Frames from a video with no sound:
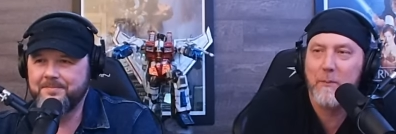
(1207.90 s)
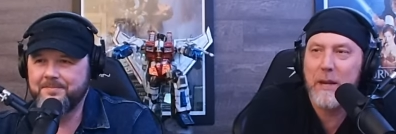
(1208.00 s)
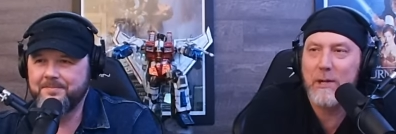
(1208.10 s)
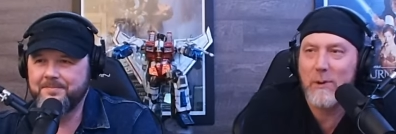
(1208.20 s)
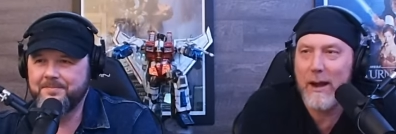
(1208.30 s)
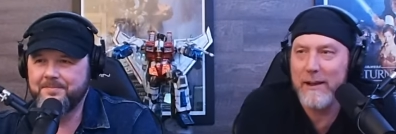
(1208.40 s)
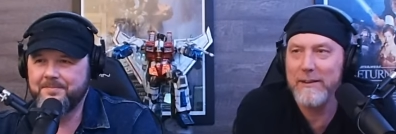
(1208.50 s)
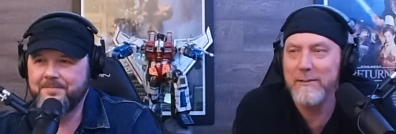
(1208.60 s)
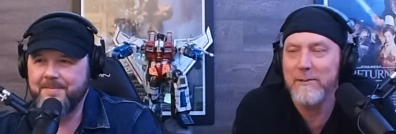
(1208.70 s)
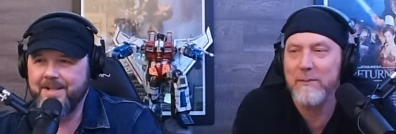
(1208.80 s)
Speaker 1: He
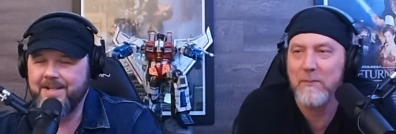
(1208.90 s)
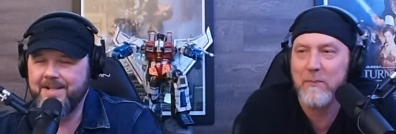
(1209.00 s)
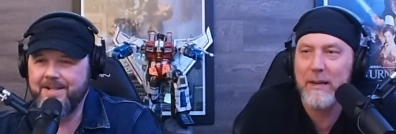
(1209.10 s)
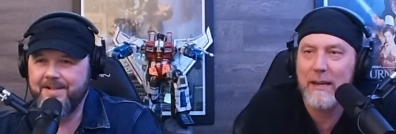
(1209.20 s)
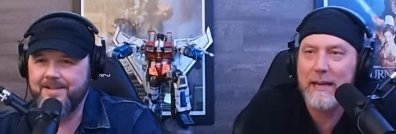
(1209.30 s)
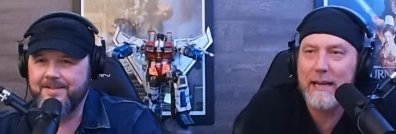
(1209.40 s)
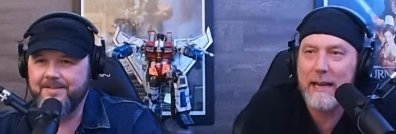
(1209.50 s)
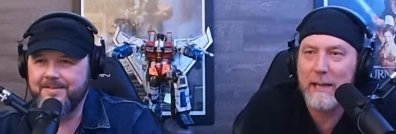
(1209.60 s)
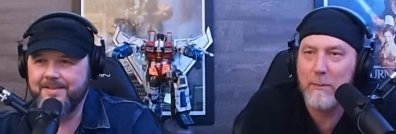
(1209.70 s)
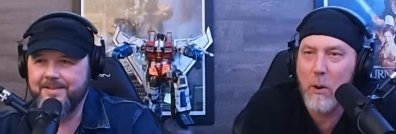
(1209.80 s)
tried. He did.
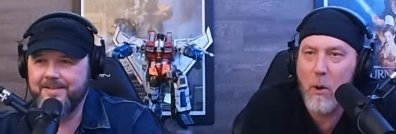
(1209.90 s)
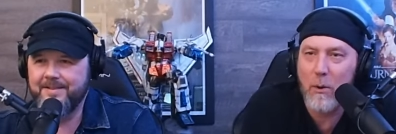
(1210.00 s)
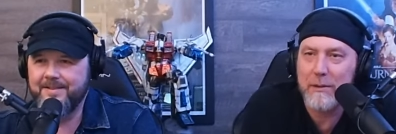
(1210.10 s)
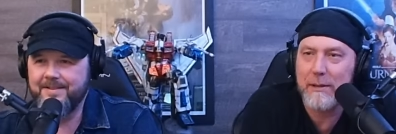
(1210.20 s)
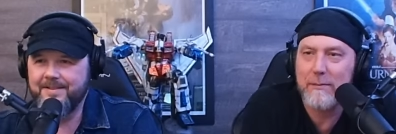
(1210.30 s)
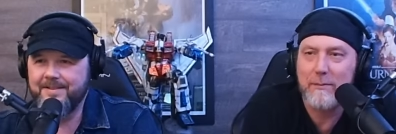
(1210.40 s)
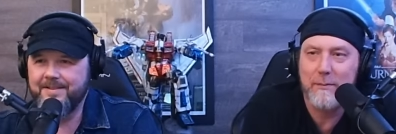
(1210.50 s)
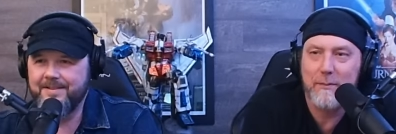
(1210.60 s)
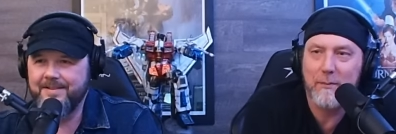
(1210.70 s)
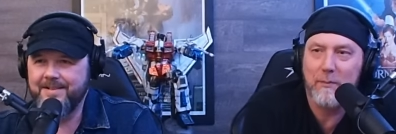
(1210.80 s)
He had the balls to.
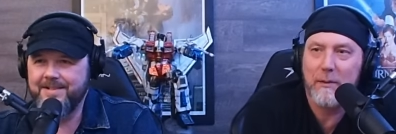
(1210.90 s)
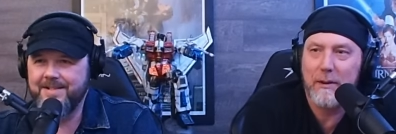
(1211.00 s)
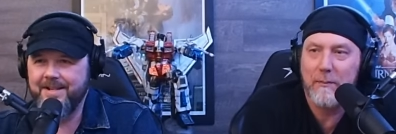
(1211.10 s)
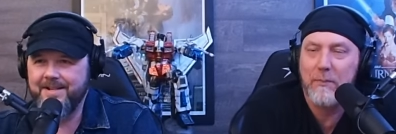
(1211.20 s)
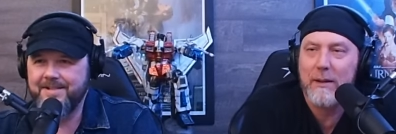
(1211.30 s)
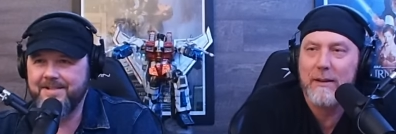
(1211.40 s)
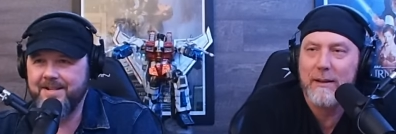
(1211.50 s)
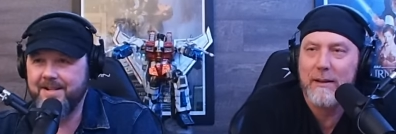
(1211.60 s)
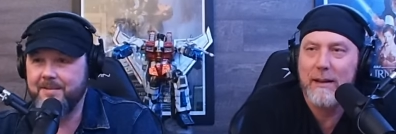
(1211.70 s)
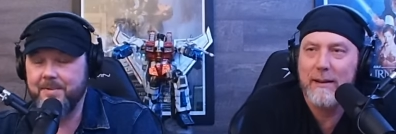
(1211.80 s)
He shot his
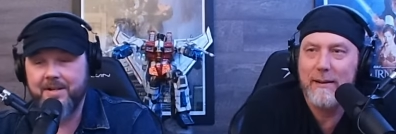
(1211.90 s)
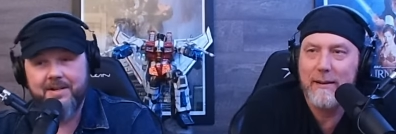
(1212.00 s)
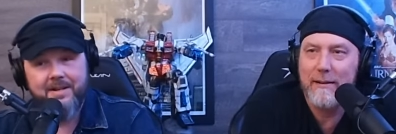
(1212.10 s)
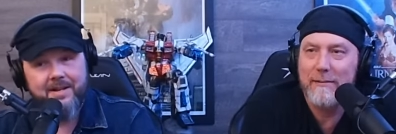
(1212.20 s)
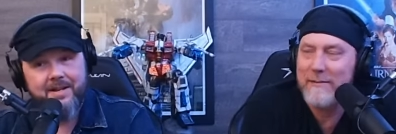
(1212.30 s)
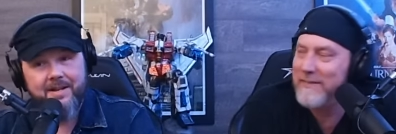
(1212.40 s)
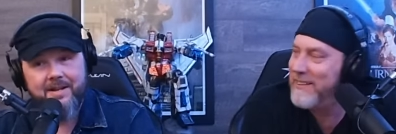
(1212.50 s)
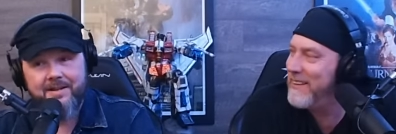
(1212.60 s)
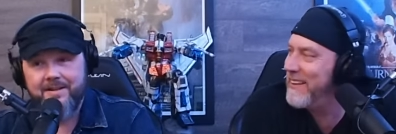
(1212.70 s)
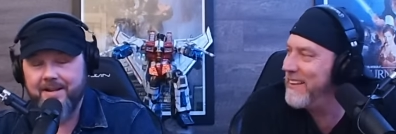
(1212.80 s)
shot. He did.
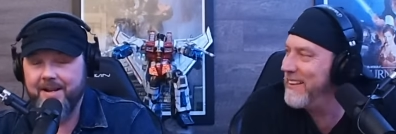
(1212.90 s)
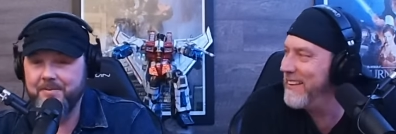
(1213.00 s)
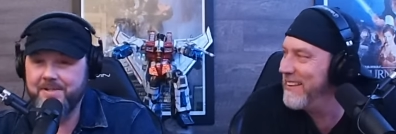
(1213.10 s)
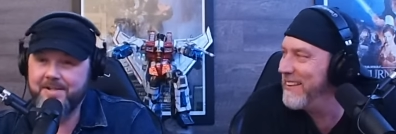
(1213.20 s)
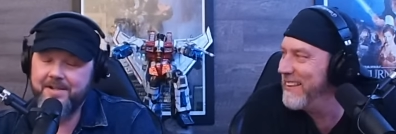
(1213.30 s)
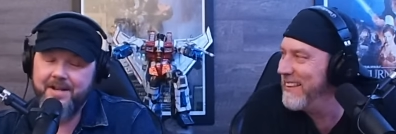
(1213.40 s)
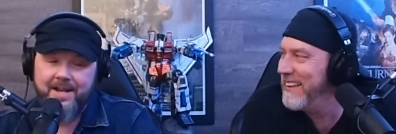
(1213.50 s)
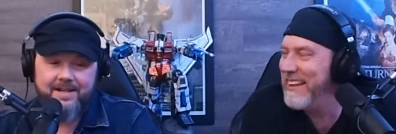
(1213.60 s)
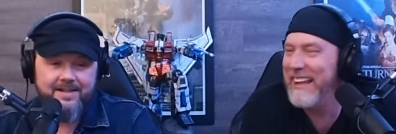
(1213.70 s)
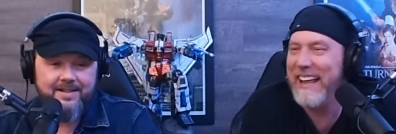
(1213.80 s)
That was a good
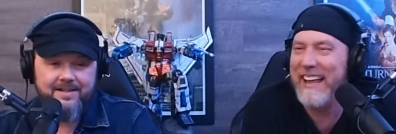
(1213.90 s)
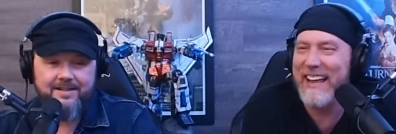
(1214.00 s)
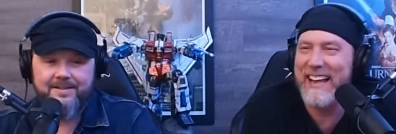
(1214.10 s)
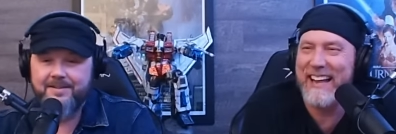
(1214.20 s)
idea.